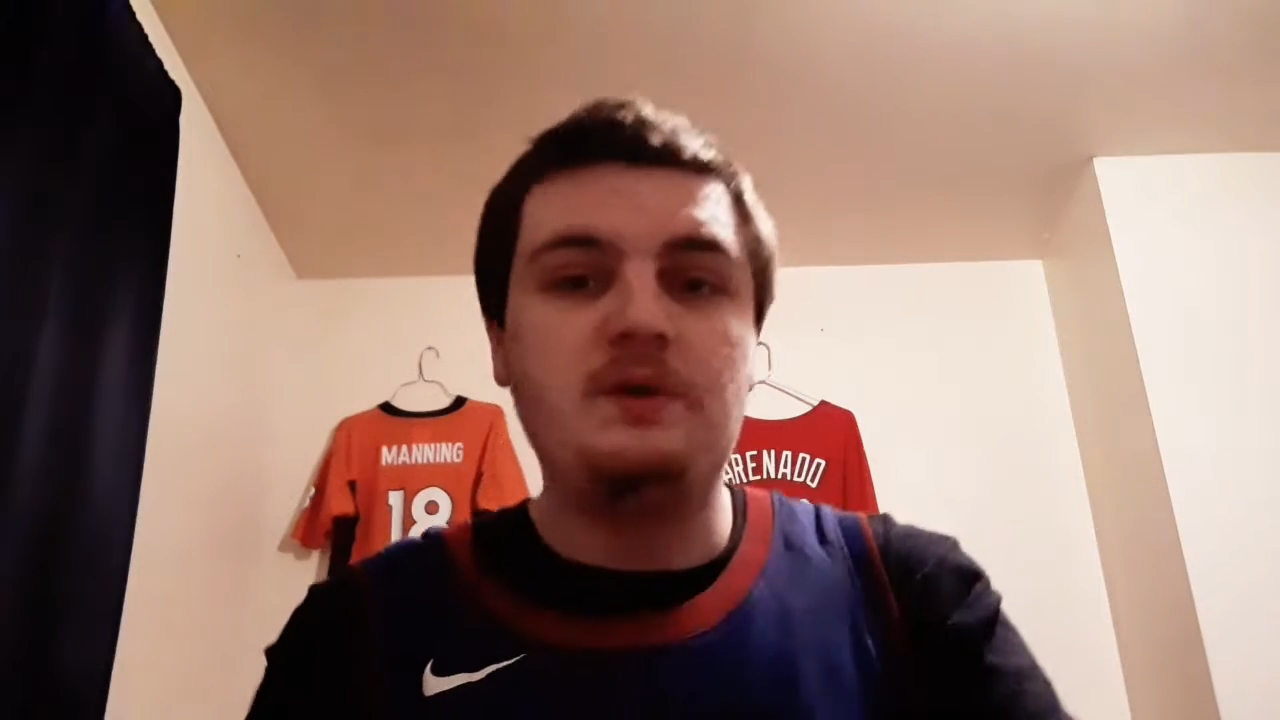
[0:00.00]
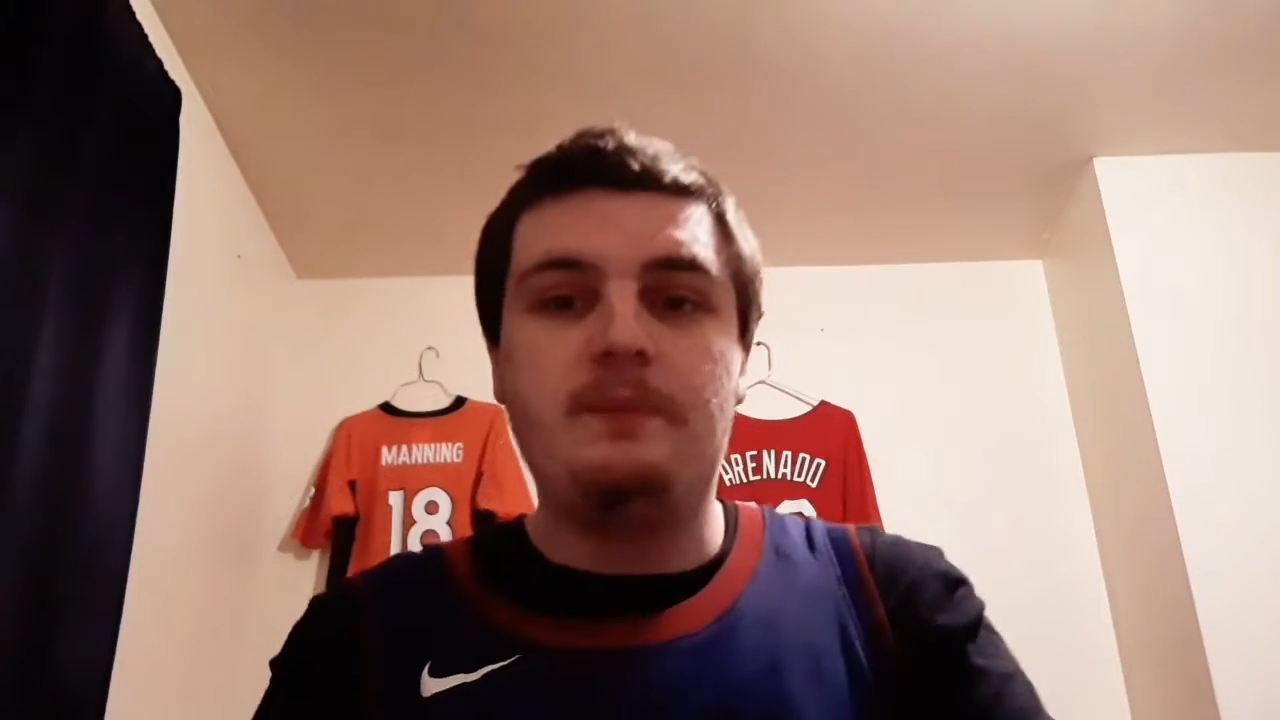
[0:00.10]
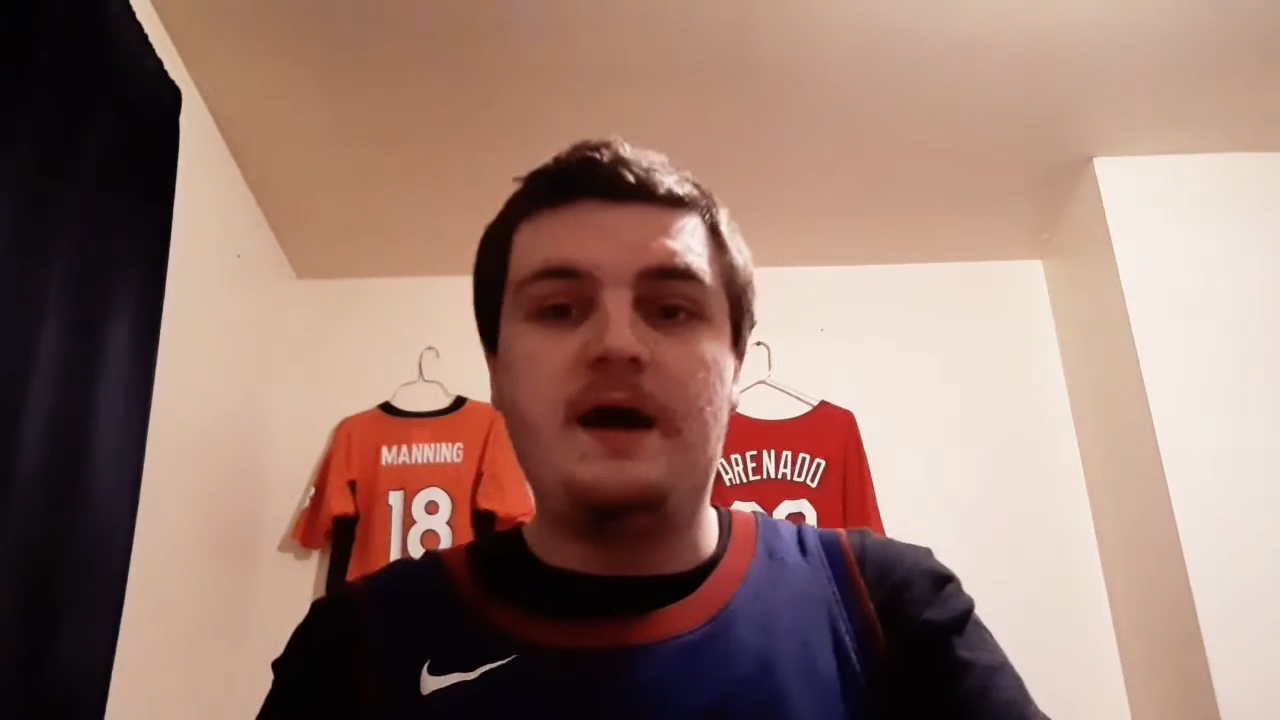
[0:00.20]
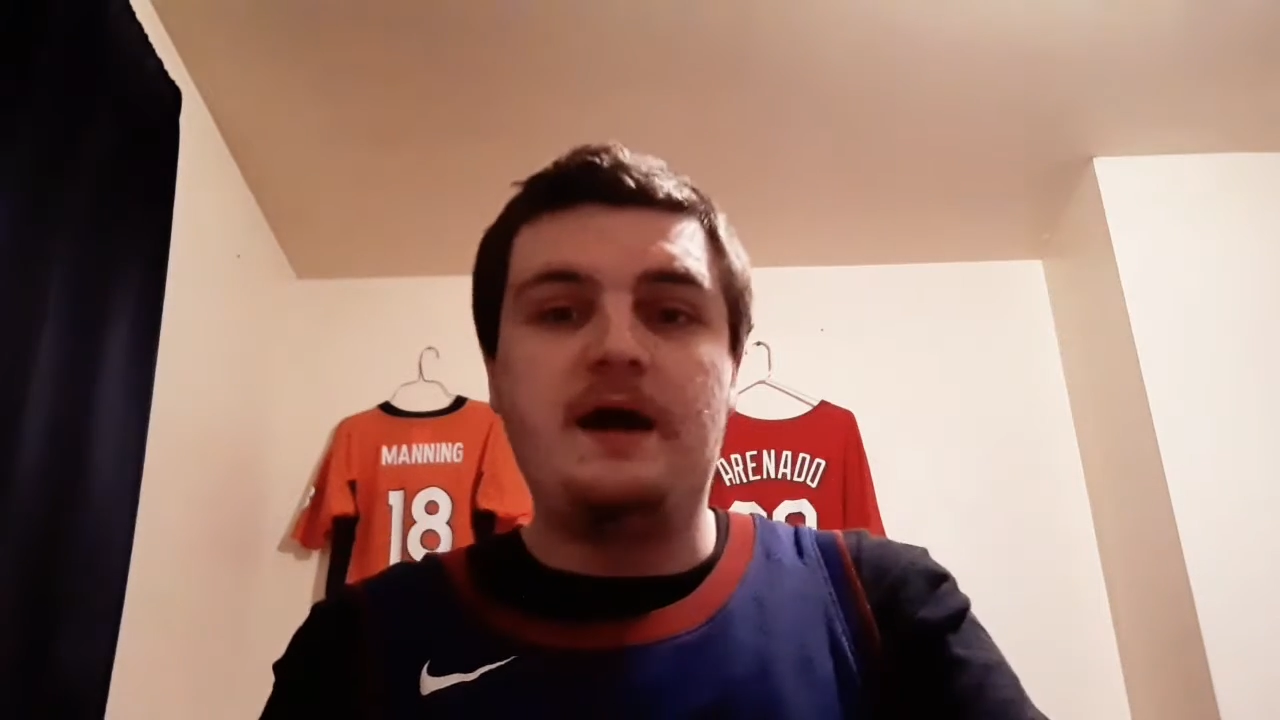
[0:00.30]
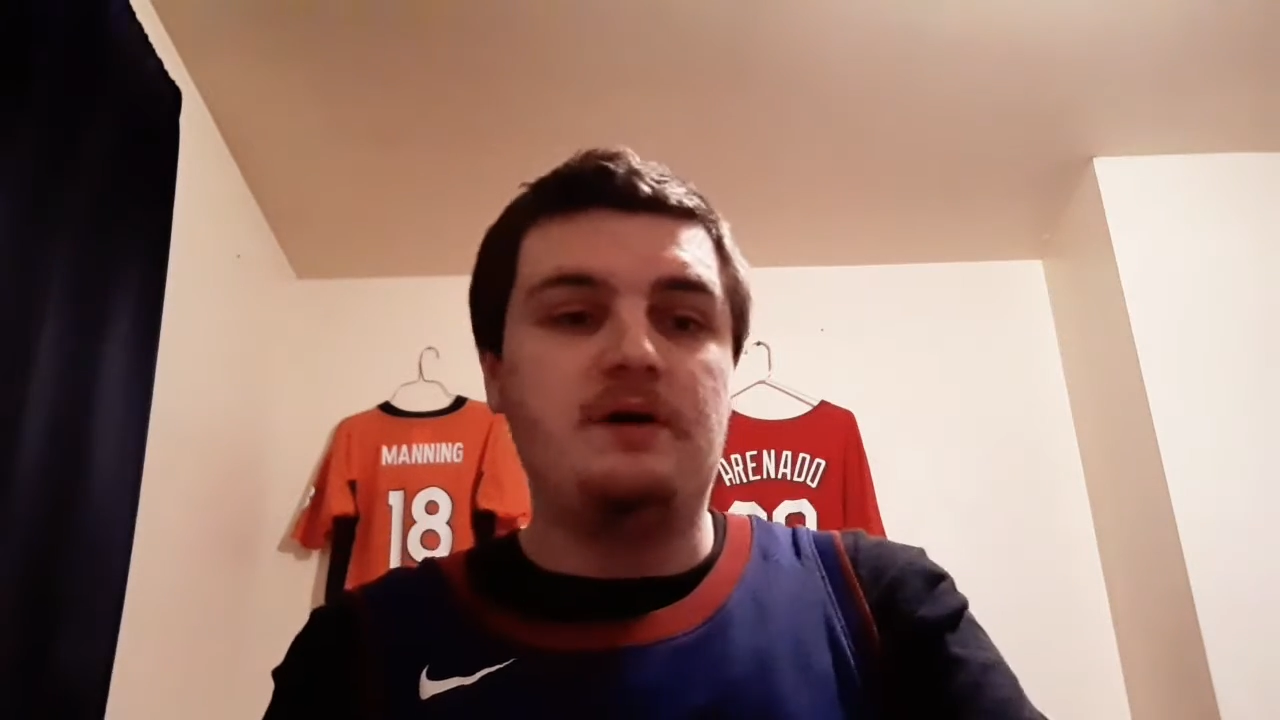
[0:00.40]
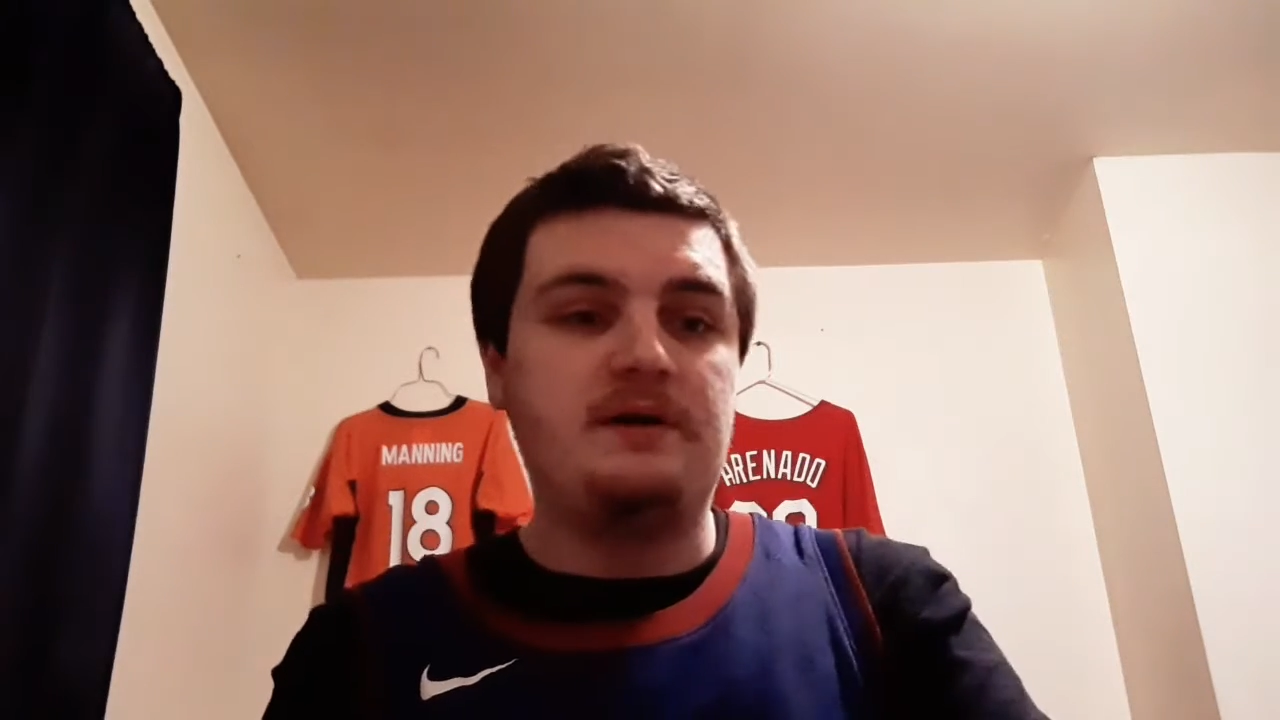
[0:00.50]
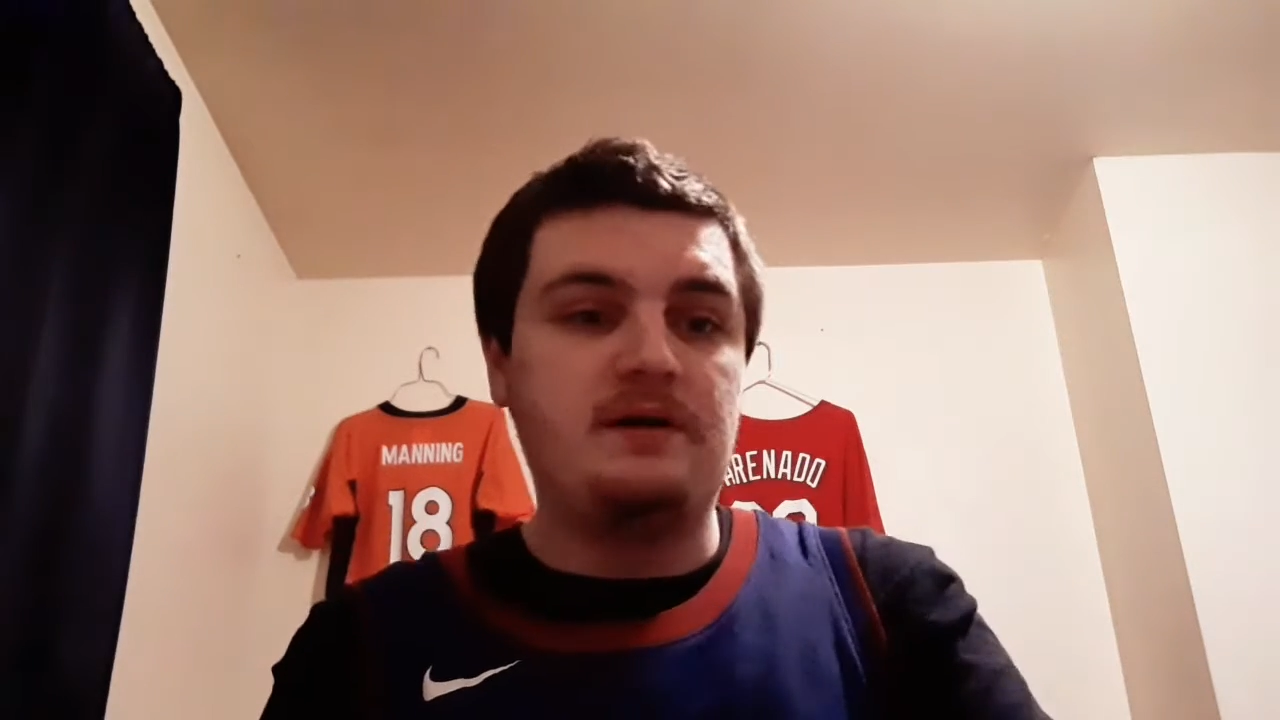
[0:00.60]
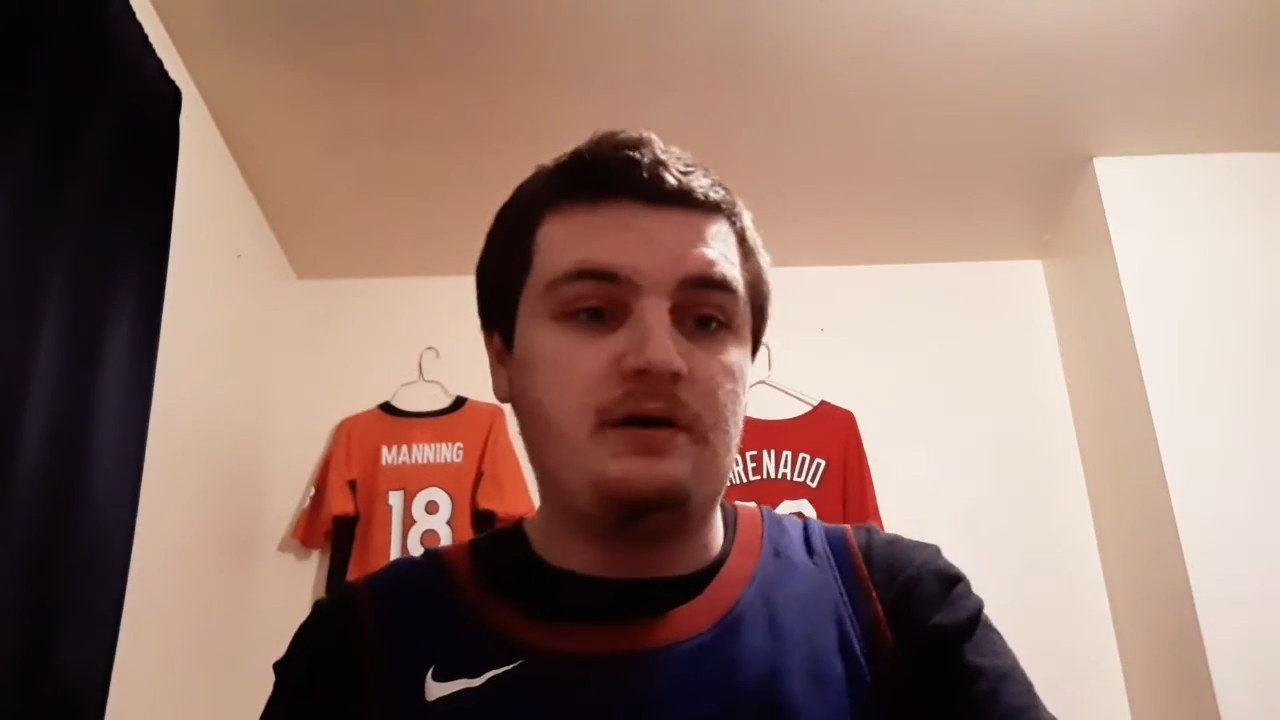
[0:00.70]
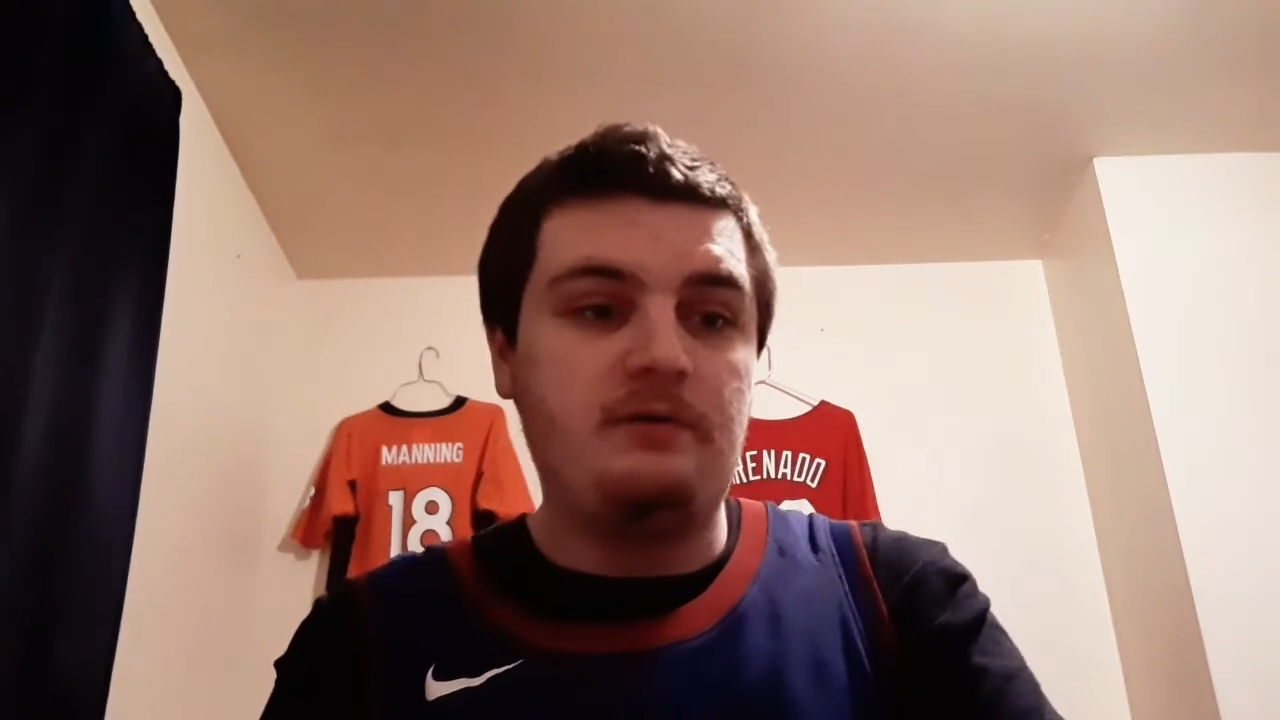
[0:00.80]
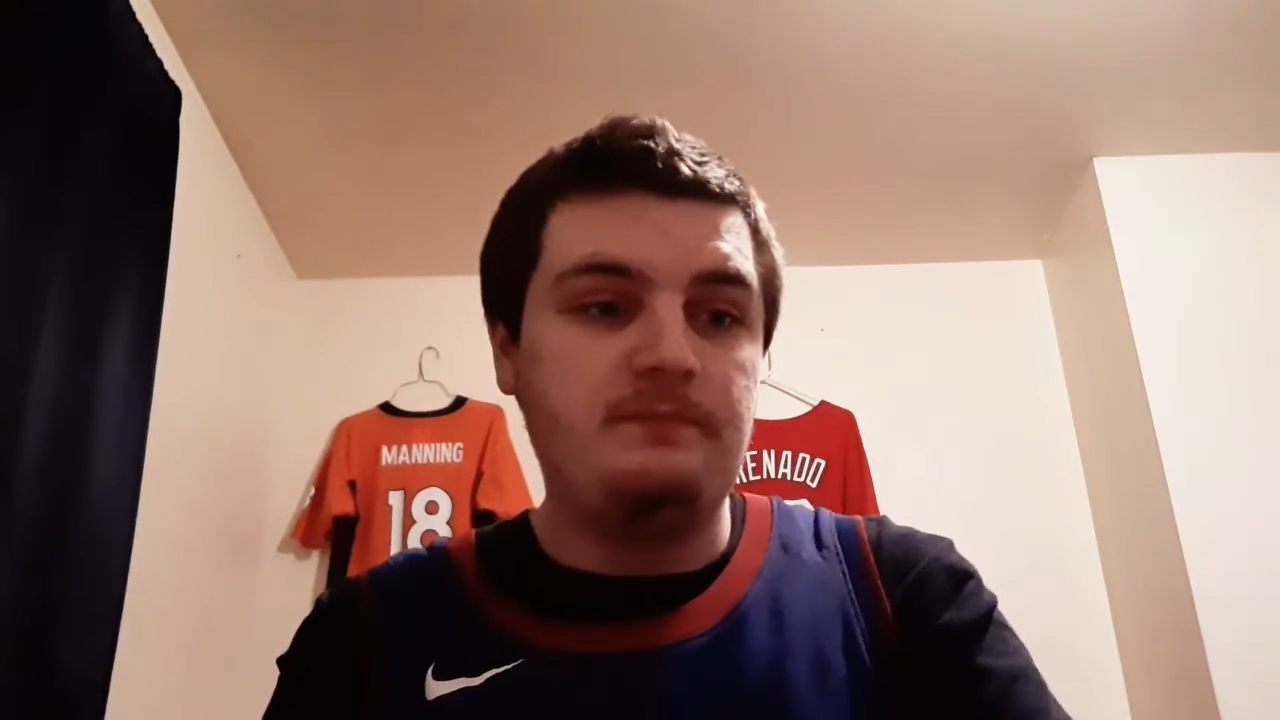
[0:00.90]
bad right now.